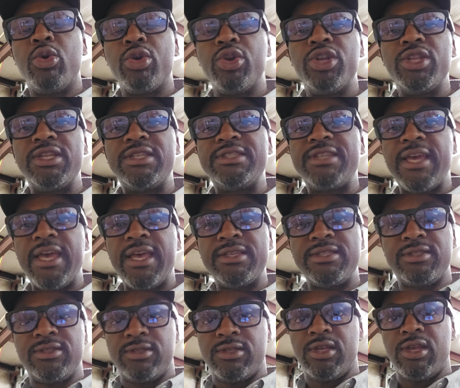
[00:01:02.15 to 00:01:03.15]
in order to
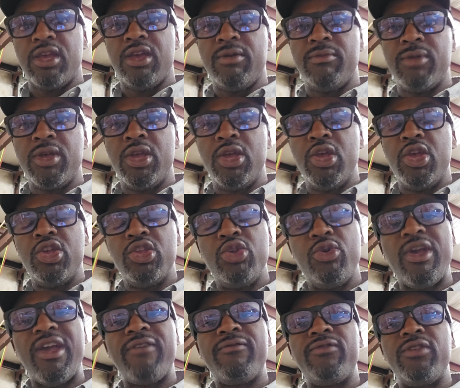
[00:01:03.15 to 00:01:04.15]
test them,
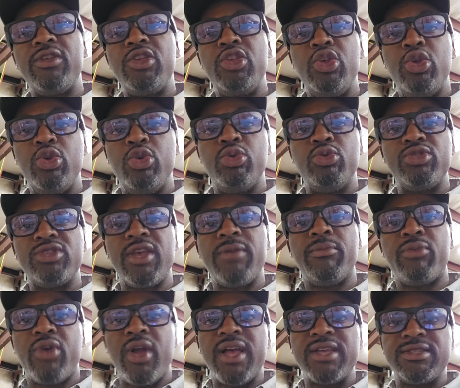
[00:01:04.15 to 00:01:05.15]
you have to use
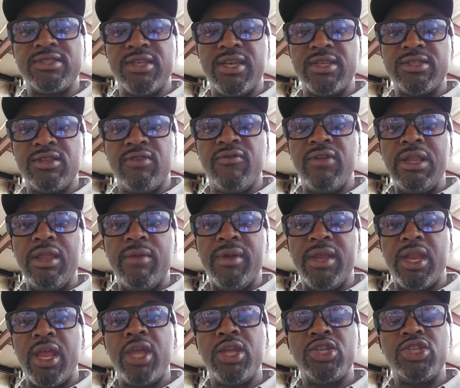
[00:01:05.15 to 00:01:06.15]
a process of
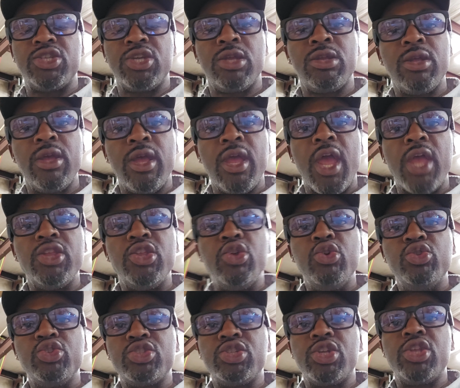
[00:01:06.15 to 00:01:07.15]
elimination. And
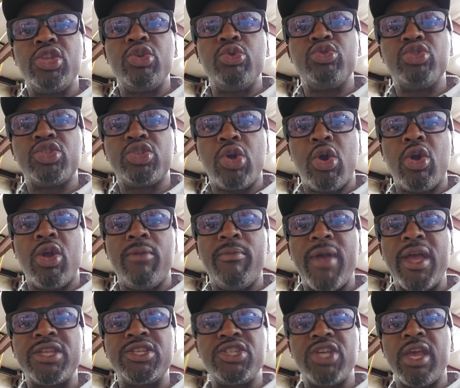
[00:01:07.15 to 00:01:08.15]
usually you
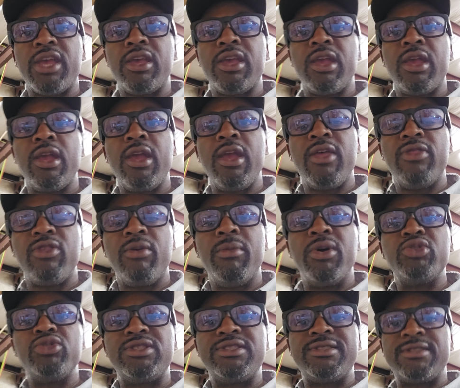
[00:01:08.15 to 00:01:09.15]
start by checking the
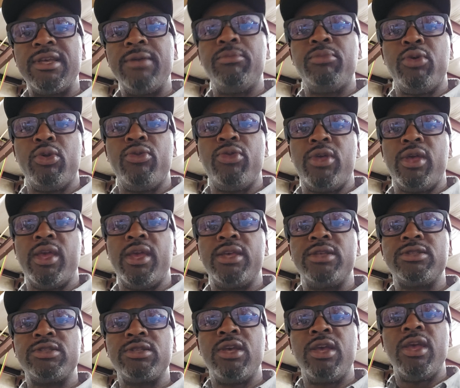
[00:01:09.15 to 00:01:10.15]
most simple
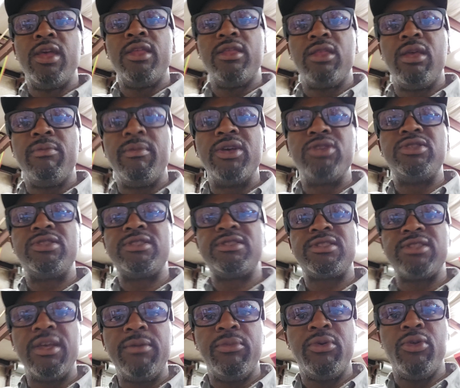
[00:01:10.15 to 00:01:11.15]
things. The most
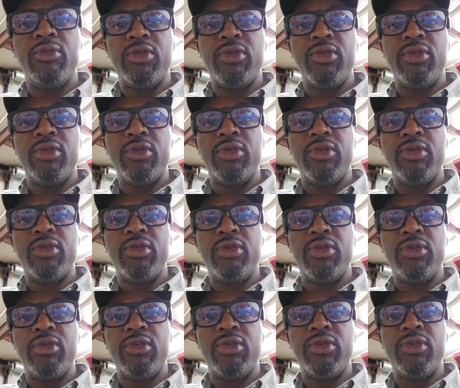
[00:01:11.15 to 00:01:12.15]
simple things
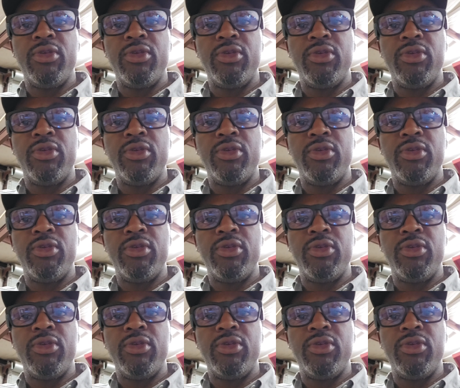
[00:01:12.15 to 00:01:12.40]
are